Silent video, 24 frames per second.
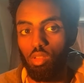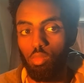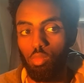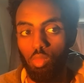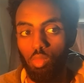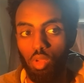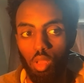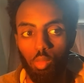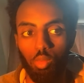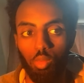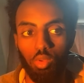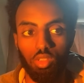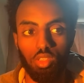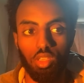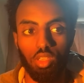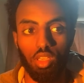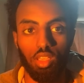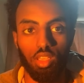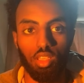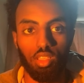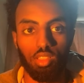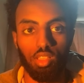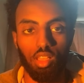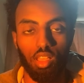what I would
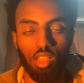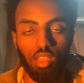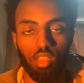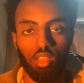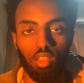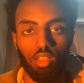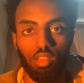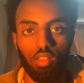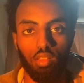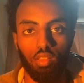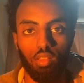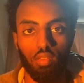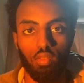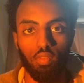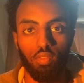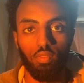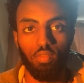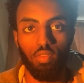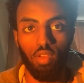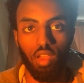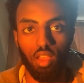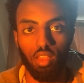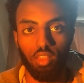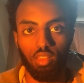say is, like,
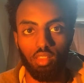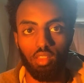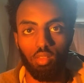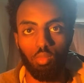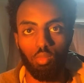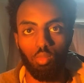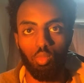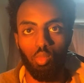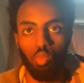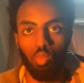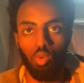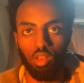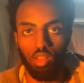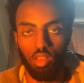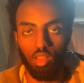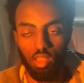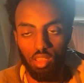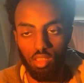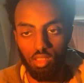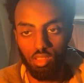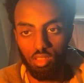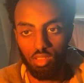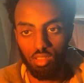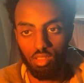find what it
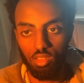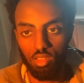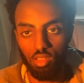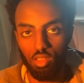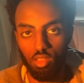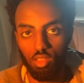is.